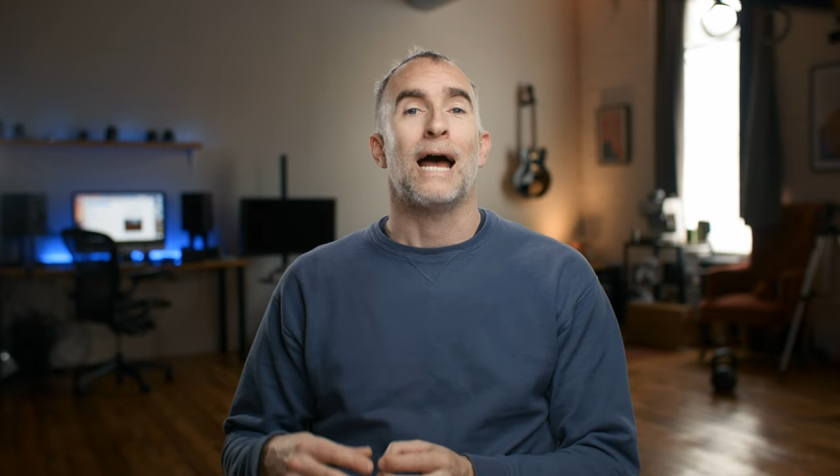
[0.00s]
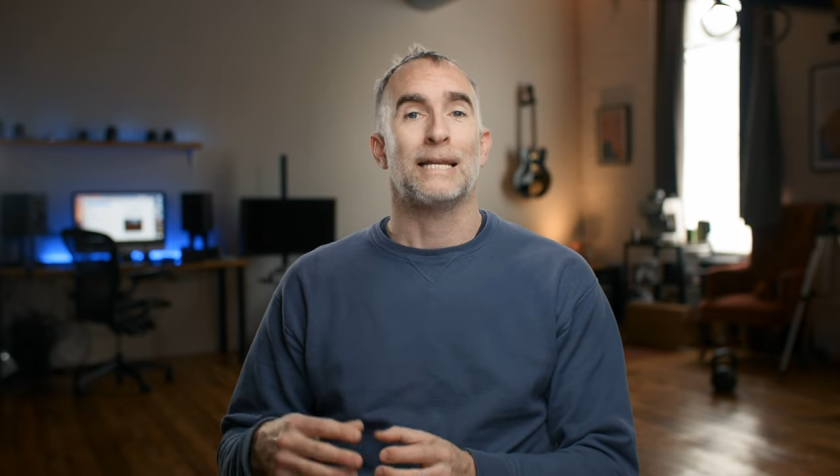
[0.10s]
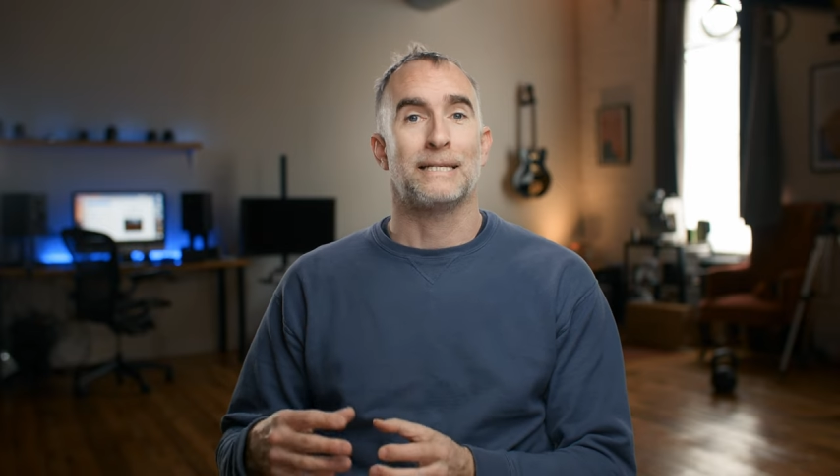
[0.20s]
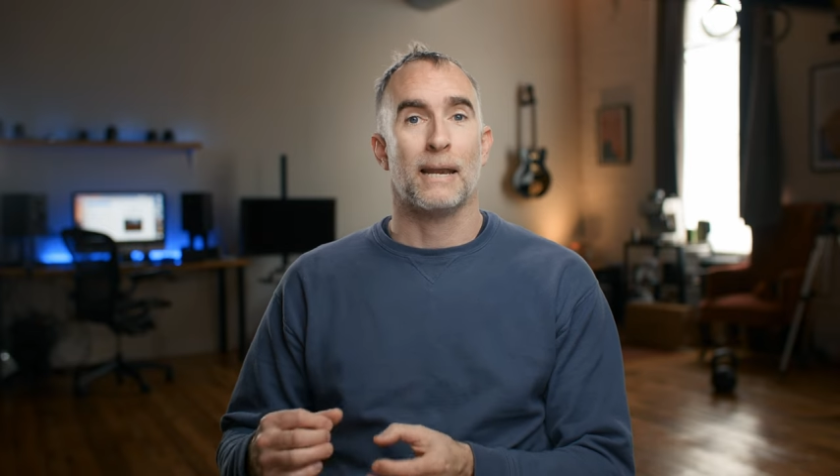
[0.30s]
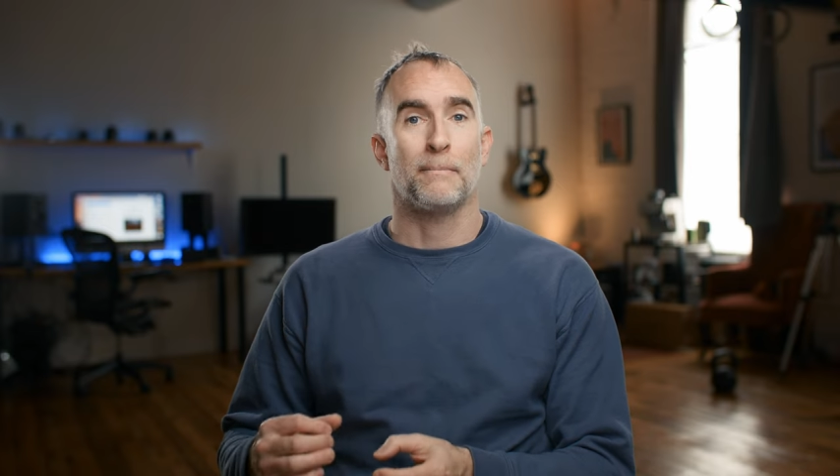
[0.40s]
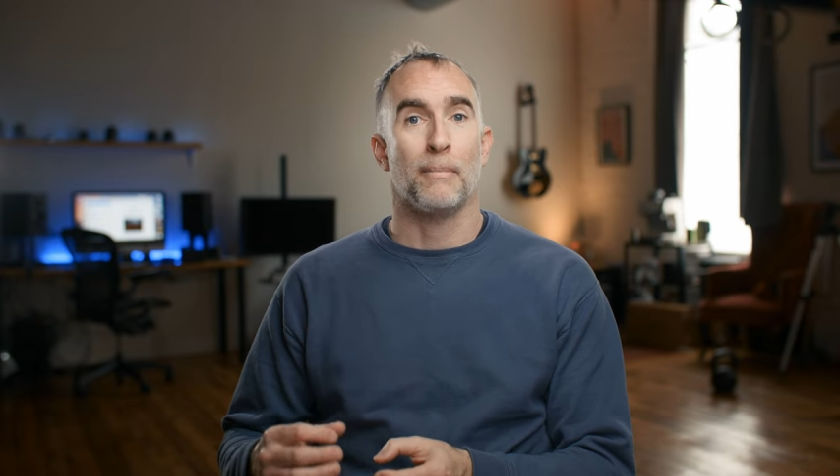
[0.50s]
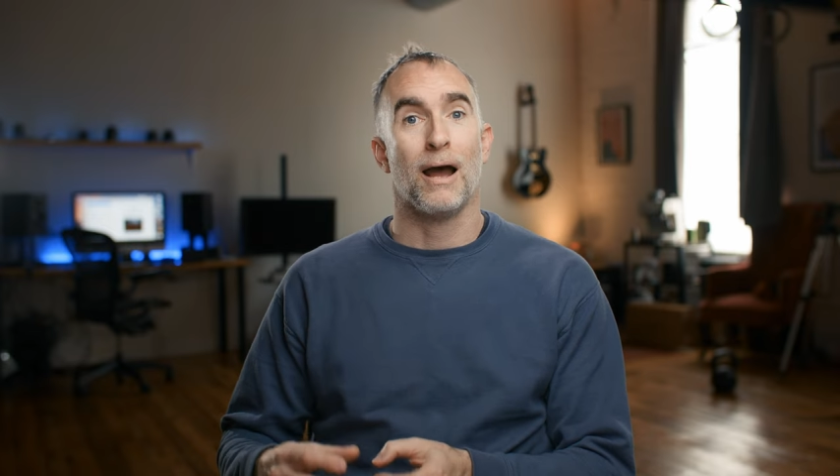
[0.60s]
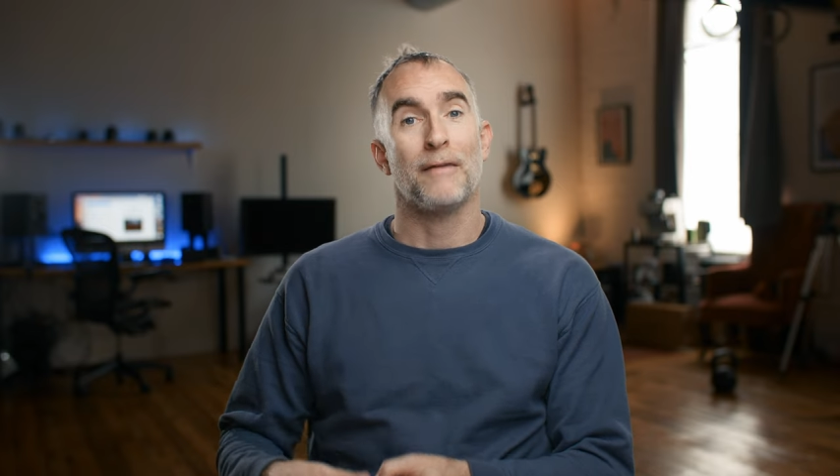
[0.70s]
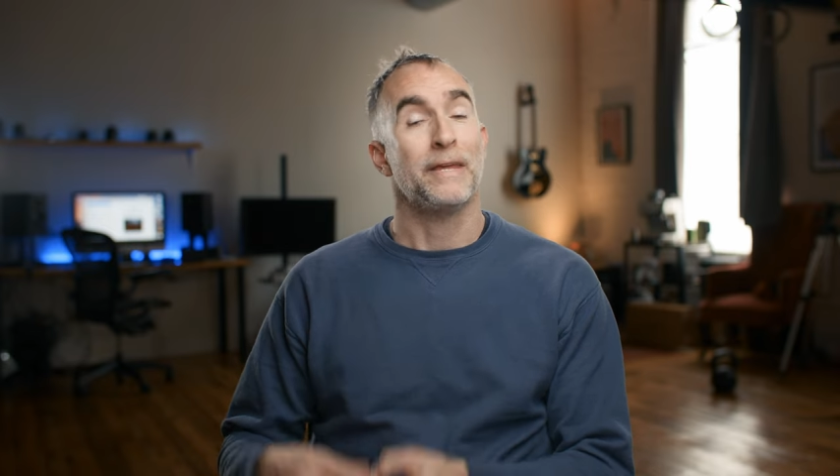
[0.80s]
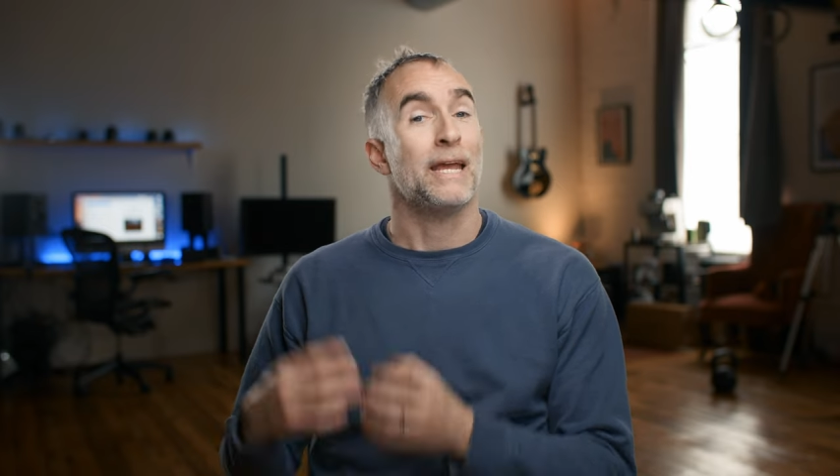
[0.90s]
are done
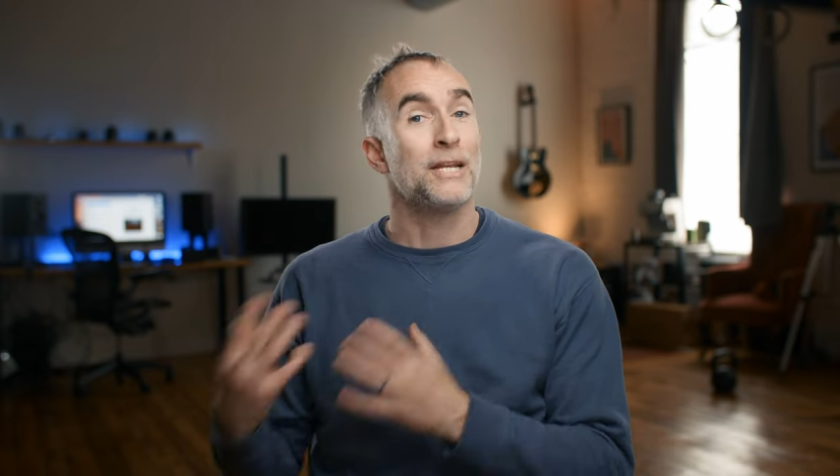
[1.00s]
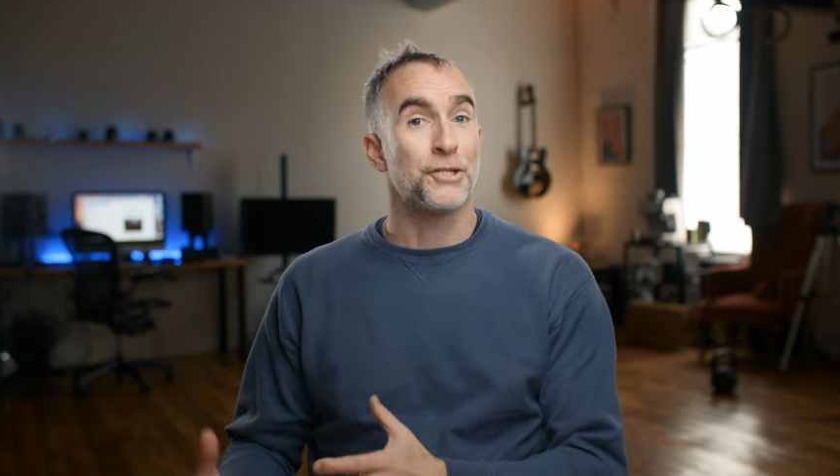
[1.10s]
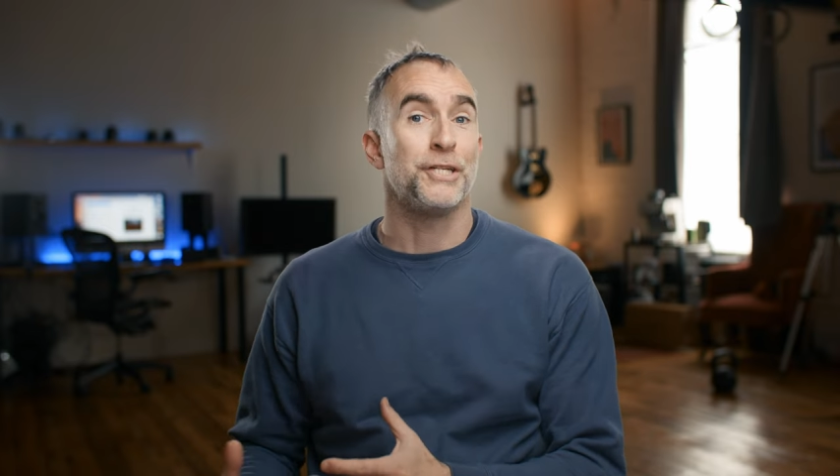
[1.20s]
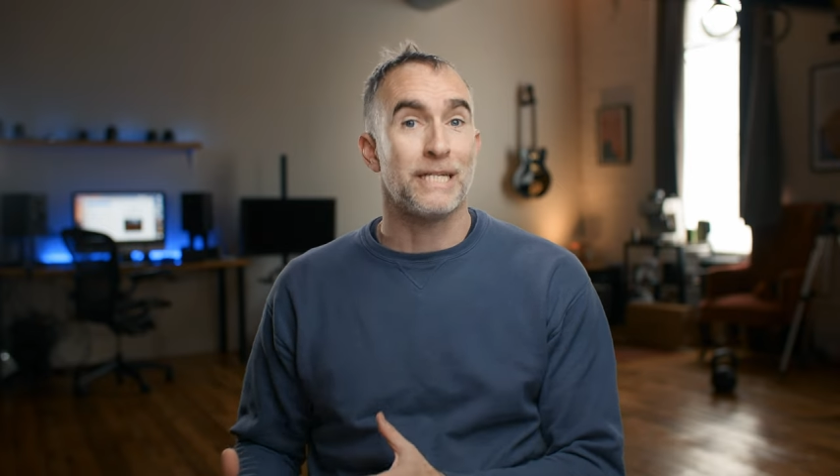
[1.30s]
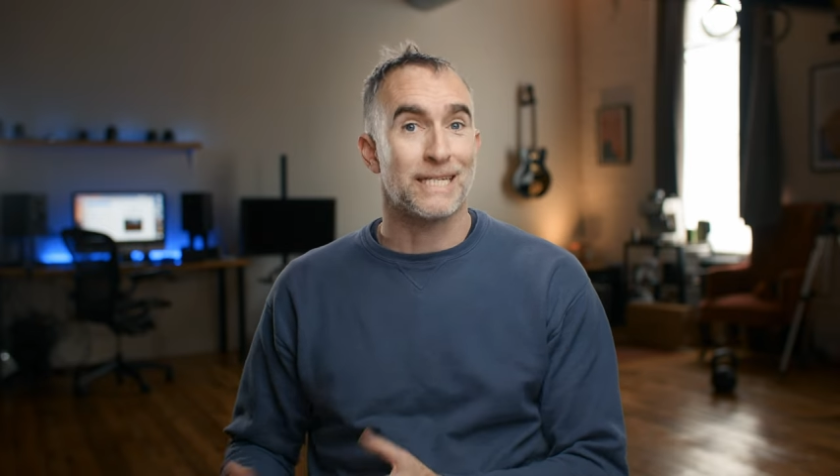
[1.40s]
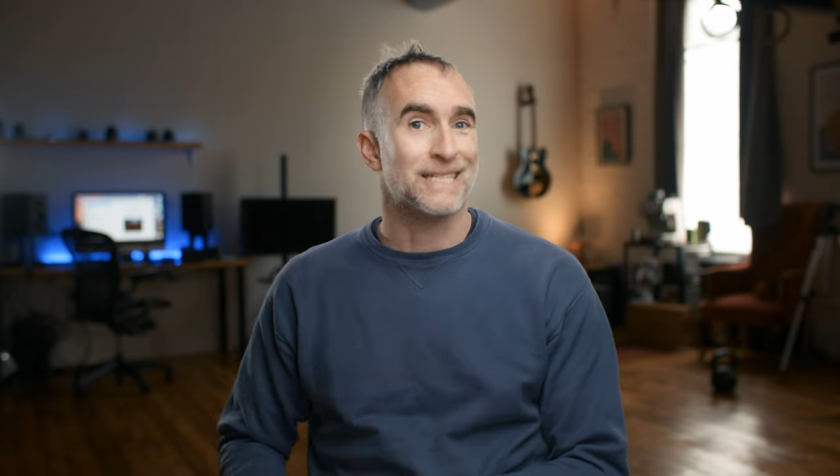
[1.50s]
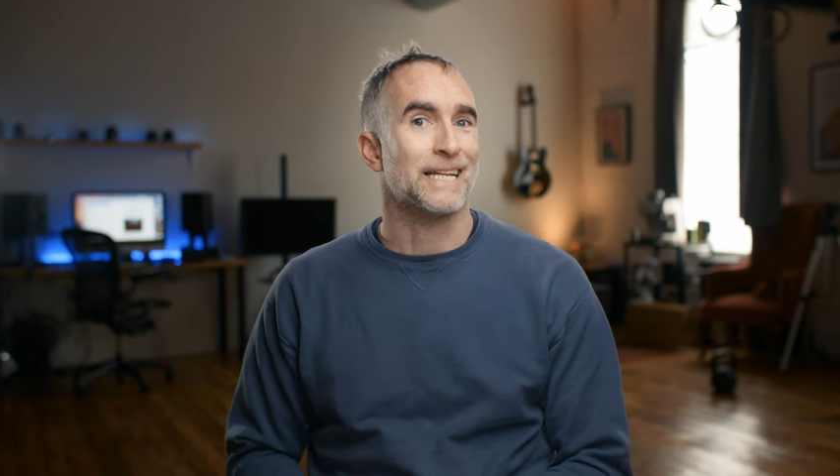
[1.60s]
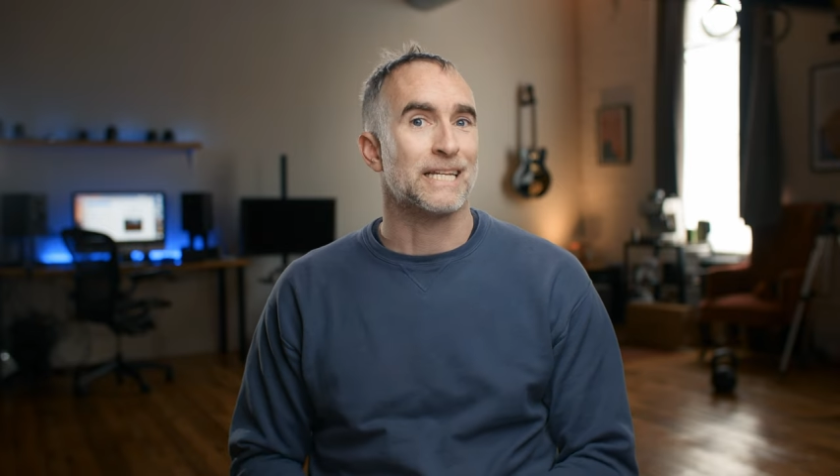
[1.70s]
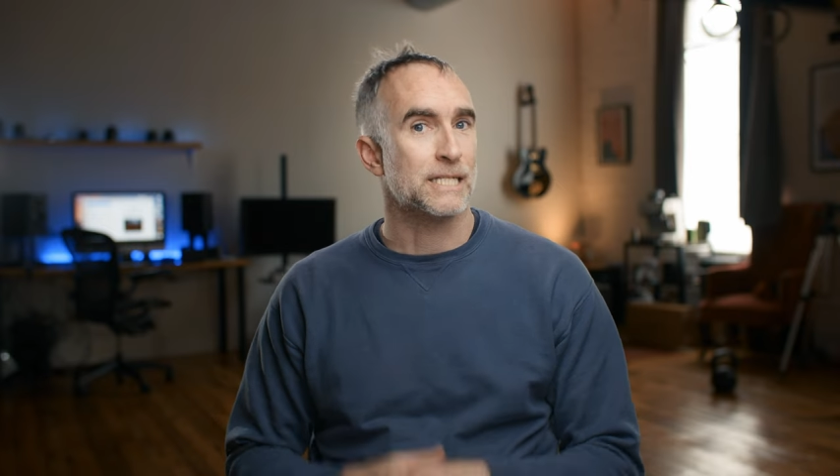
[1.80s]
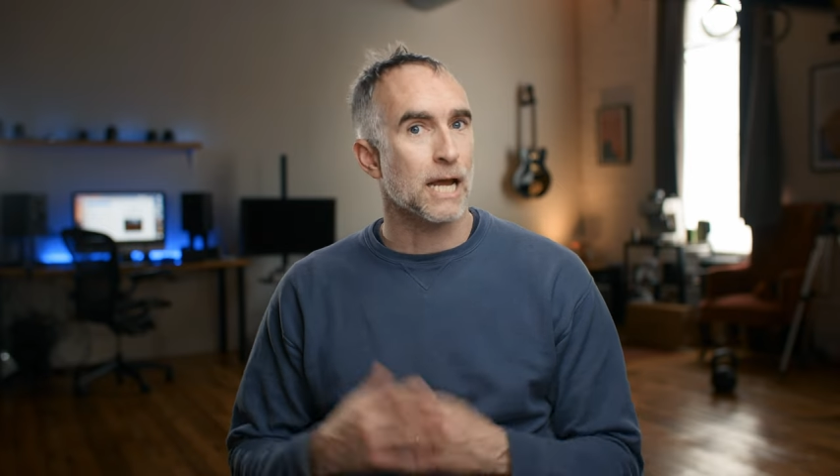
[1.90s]
by the engineers
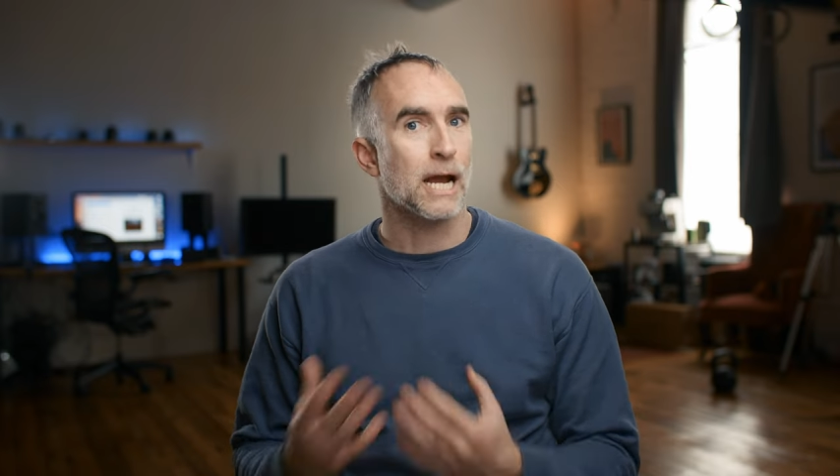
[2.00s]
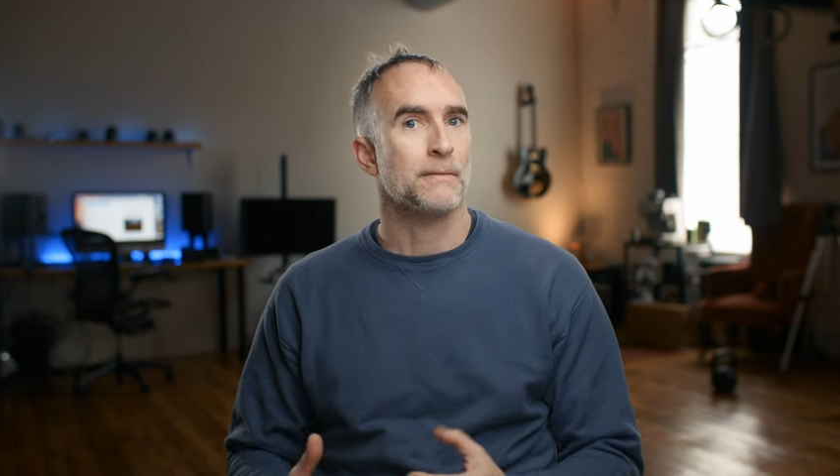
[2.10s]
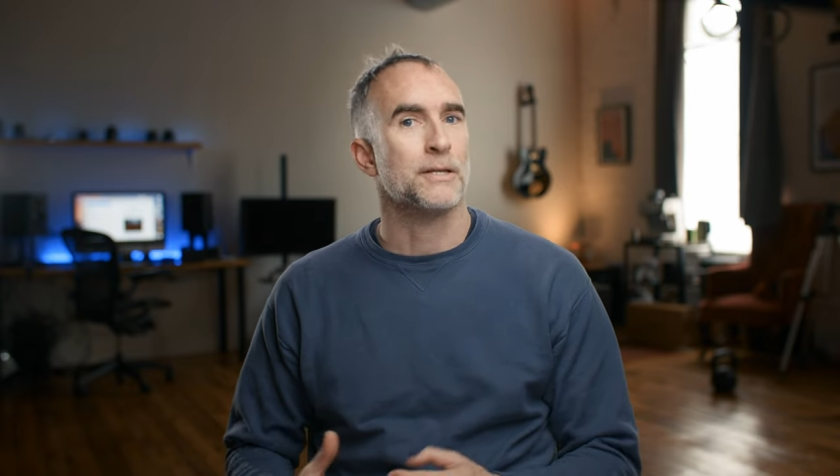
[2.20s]
that design